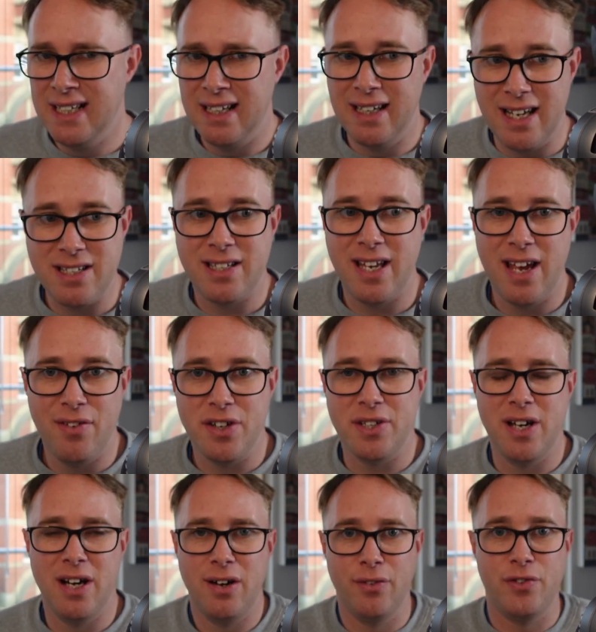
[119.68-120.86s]
let's save
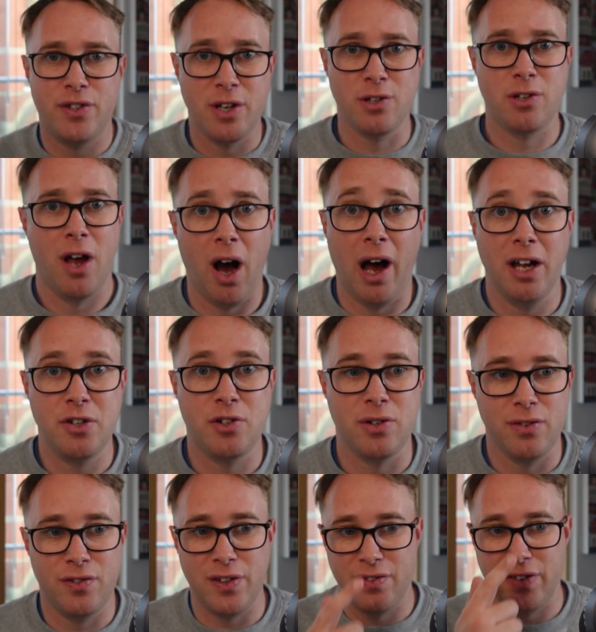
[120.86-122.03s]
ourselves
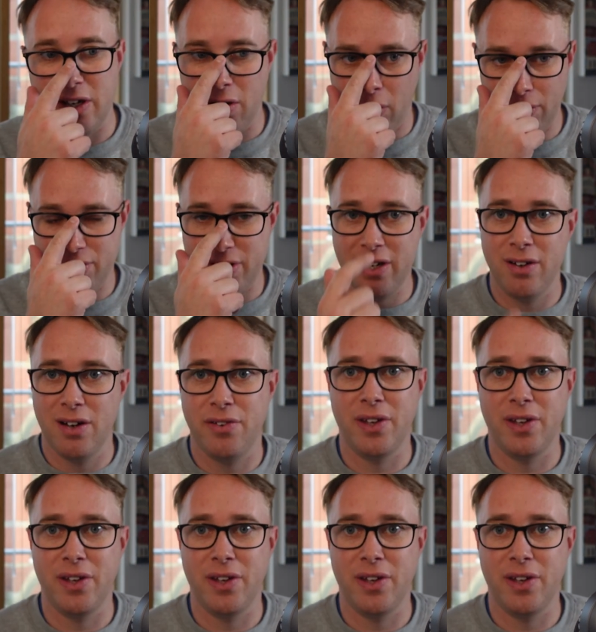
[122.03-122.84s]
$150 here. I